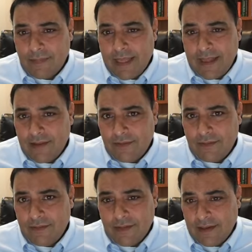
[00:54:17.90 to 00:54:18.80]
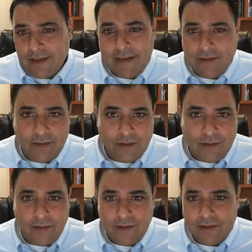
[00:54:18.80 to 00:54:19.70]
that is I can't tell you what to
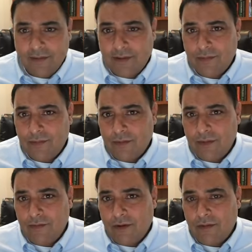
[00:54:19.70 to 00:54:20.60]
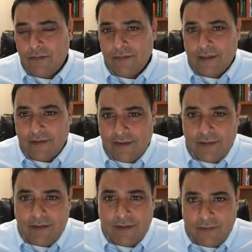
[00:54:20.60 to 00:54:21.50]
do with it because that would really involve
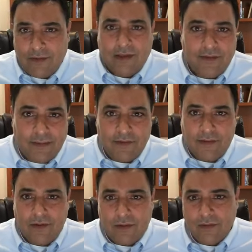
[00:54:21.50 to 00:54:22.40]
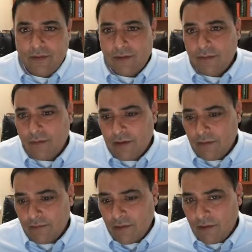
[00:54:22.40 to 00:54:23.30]
doing an exam and seeing what areas of the brain
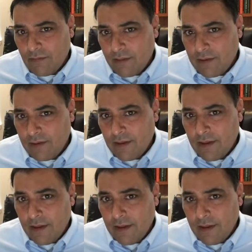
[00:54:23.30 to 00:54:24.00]
are involved with that.